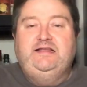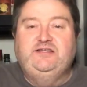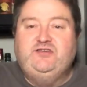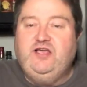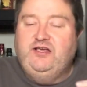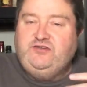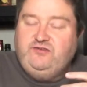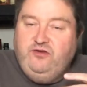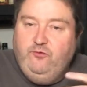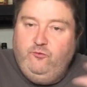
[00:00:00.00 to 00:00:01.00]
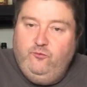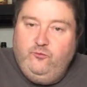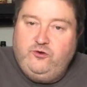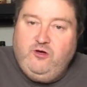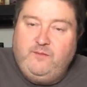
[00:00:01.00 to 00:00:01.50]
discuss, you know,
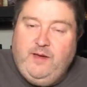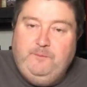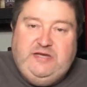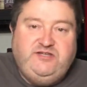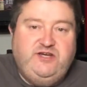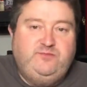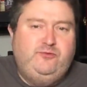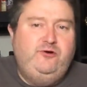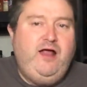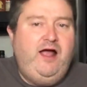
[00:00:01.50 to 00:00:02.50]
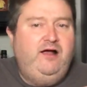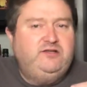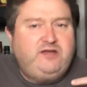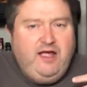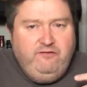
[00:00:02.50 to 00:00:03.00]
we're talking about B J's Brew
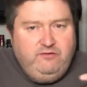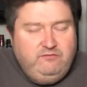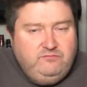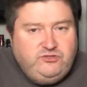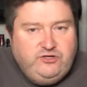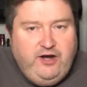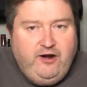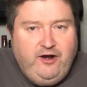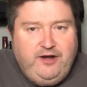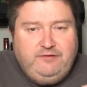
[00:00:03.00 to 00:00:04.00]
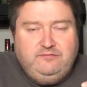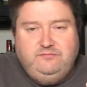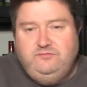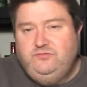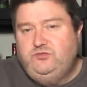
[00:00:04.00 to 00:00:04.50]
House, kind of a generic
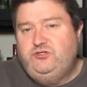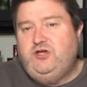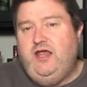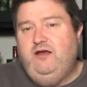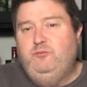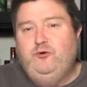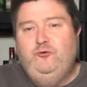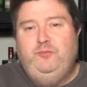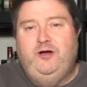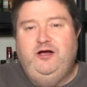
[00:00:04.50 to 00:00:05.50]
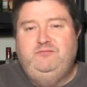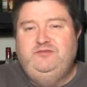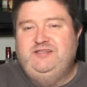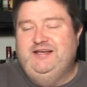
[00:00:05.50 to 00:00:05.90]
chain of brew pubs.